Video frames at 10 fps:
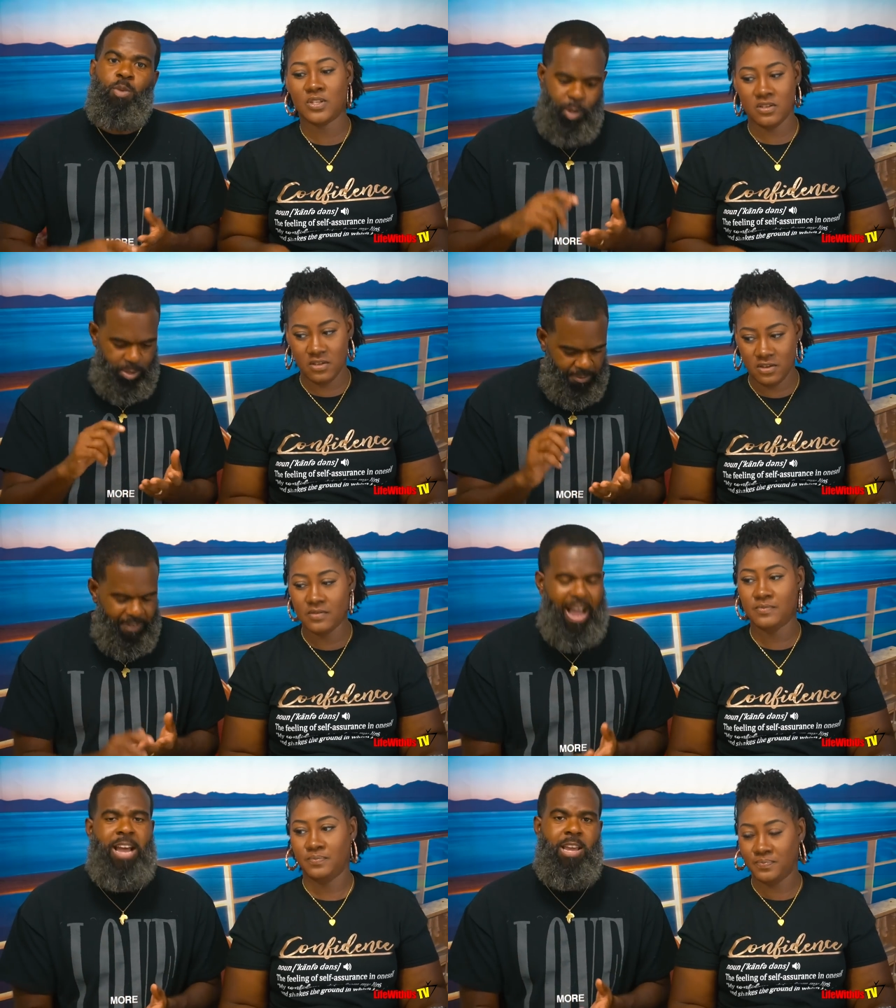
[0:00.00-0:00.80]
Speaker 1: was, was
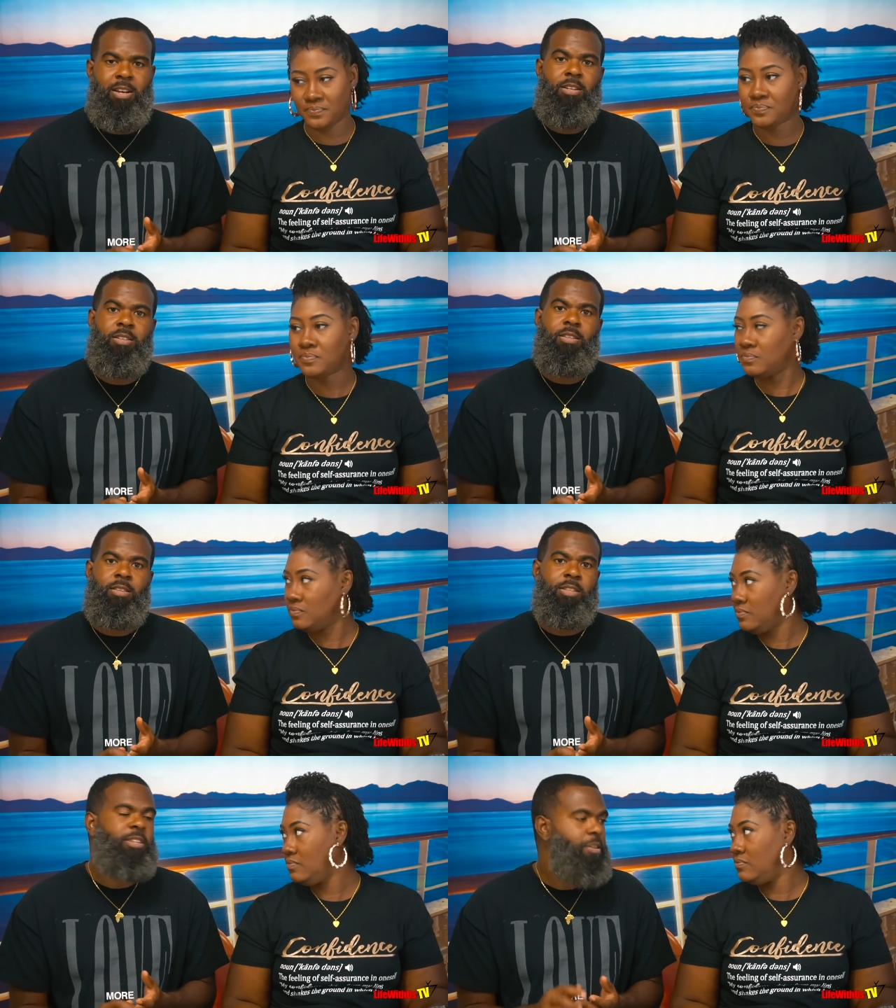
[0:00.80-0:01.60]
fire.
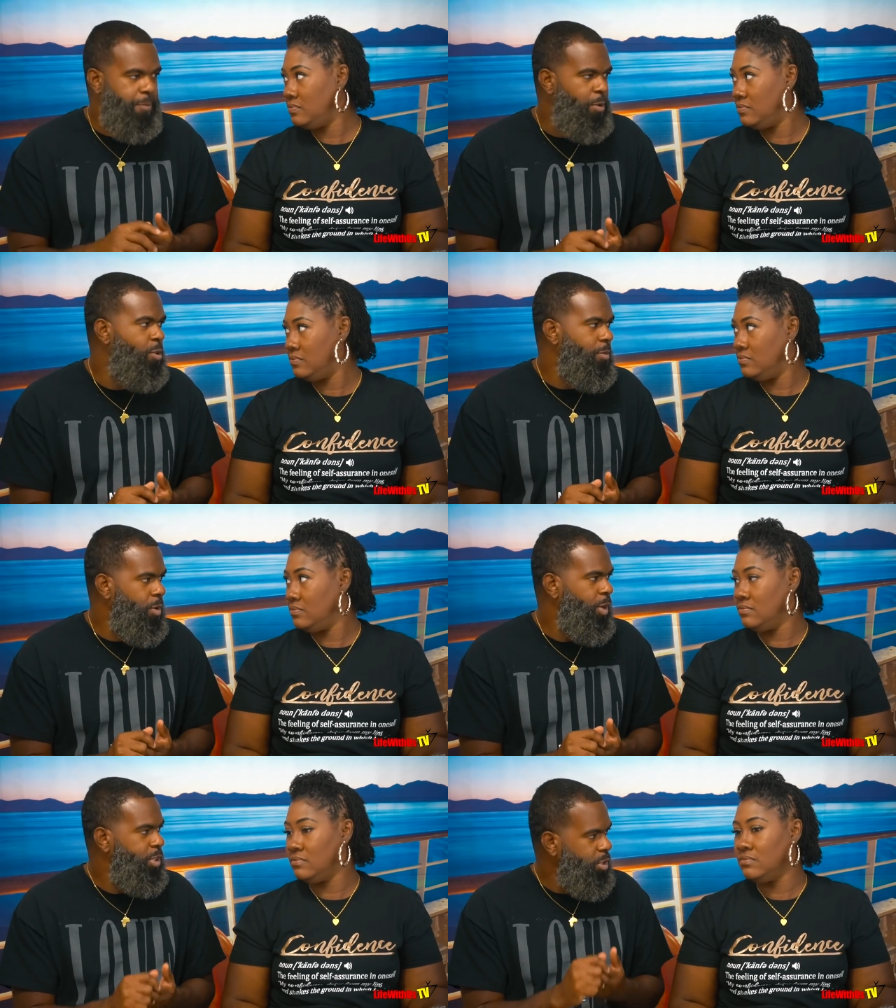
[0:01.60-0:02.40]
The seafood, of
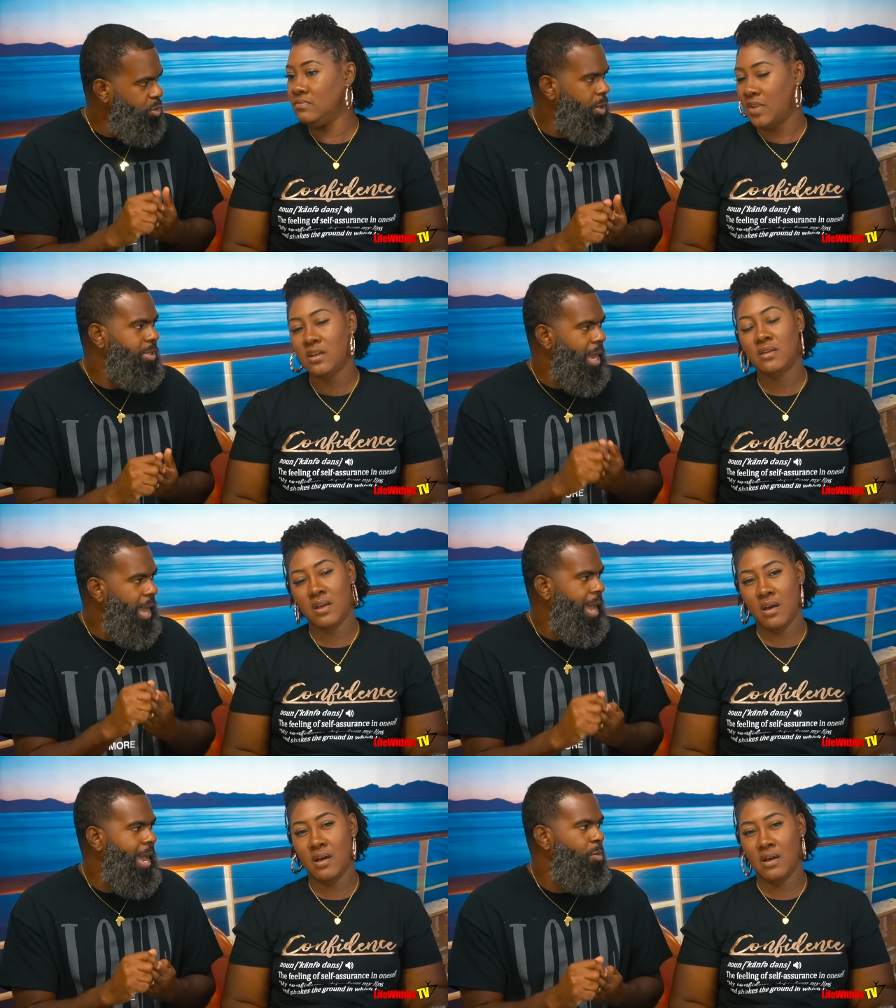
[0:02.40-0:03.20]
course, the shrimps
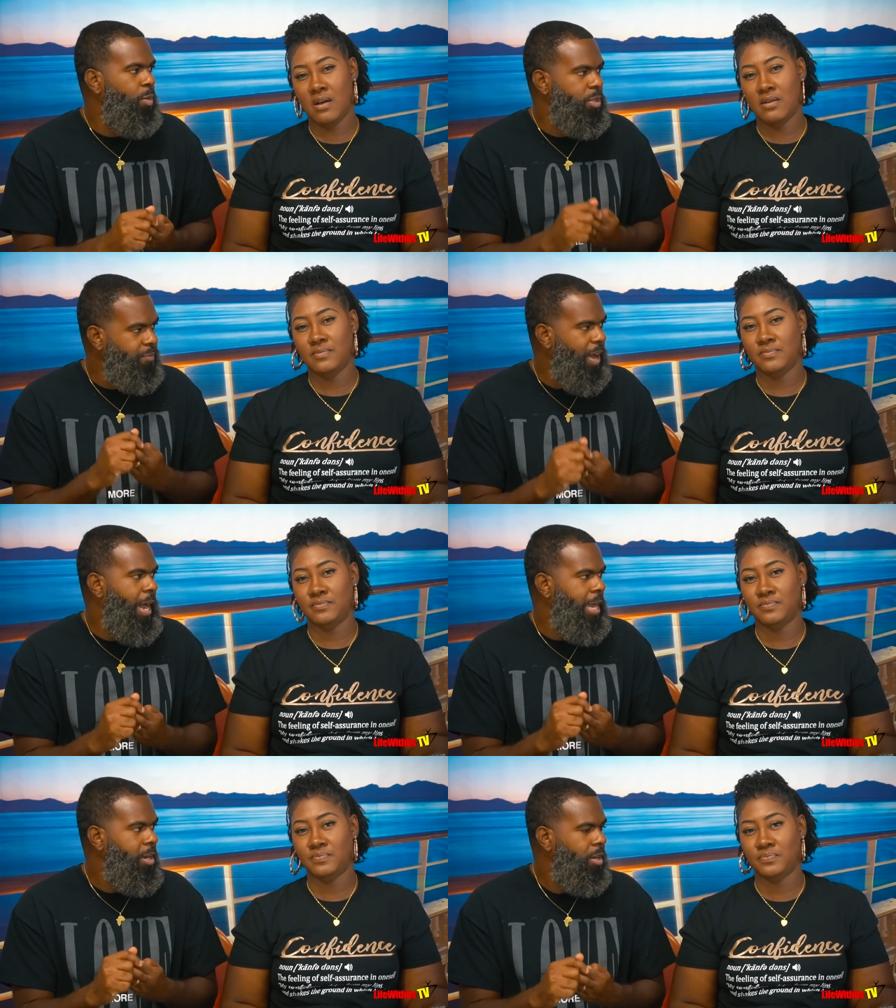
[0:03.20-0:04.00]
I yeah. had was
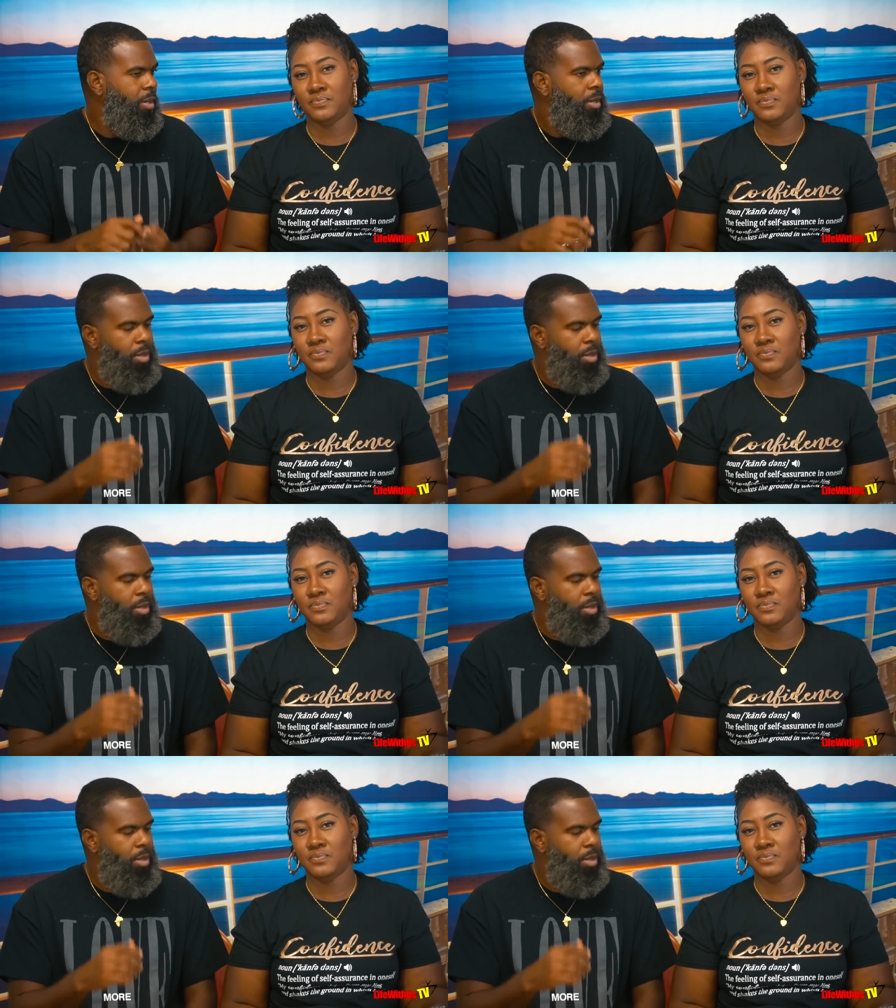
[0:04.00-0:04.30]
fire.